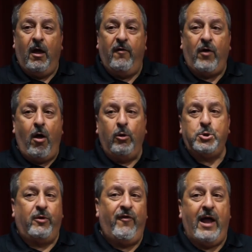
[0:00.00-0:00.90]
of
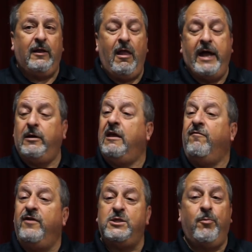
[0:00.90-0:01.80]
ultraviolet light,
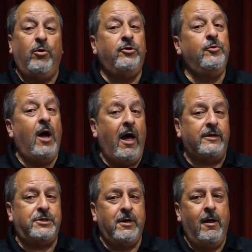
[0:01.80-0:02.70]
invisible to
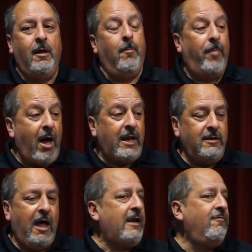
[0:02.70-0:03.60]
us,
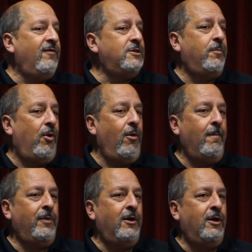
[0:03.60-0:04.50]
but not invisible
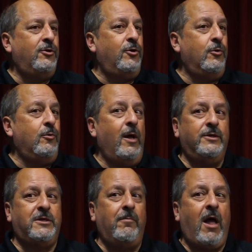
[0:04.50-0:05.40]
to
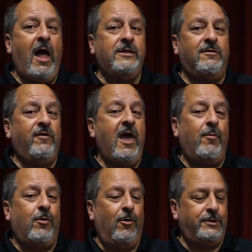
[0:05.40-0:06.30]
some kinds of
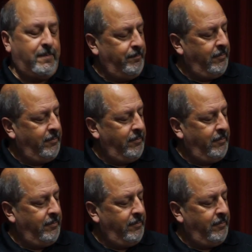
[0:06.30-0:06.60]
chemicals.